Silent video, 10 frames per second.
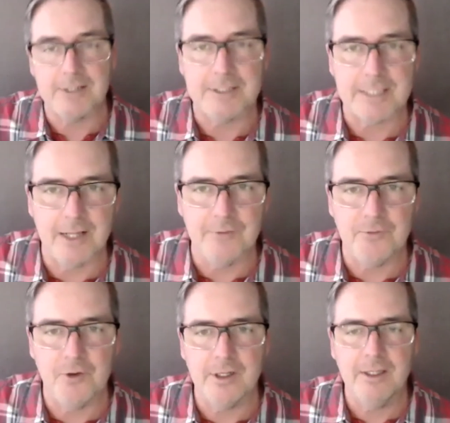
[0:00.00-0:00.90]

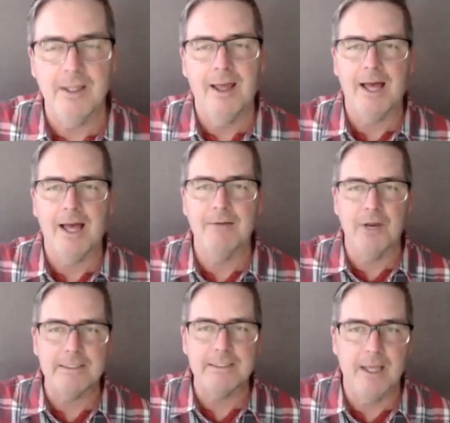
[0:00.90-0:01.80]
California. Have a great
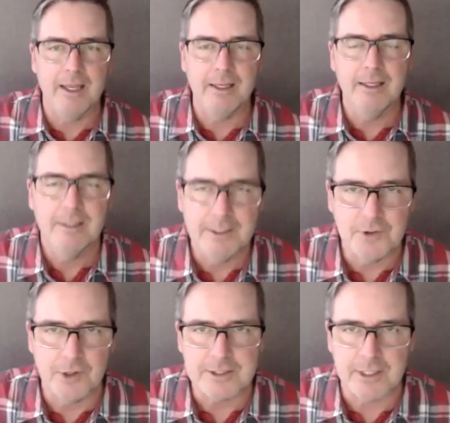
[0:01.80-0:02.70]
day. Enjoy
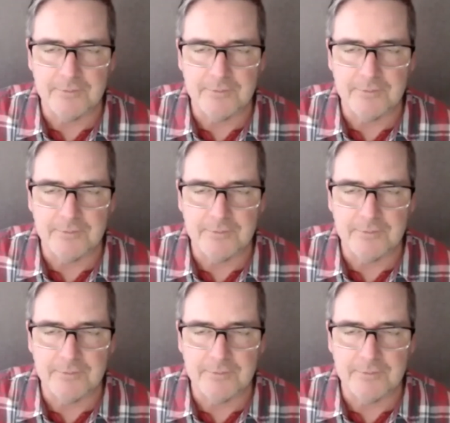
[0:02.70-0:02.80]
yourself.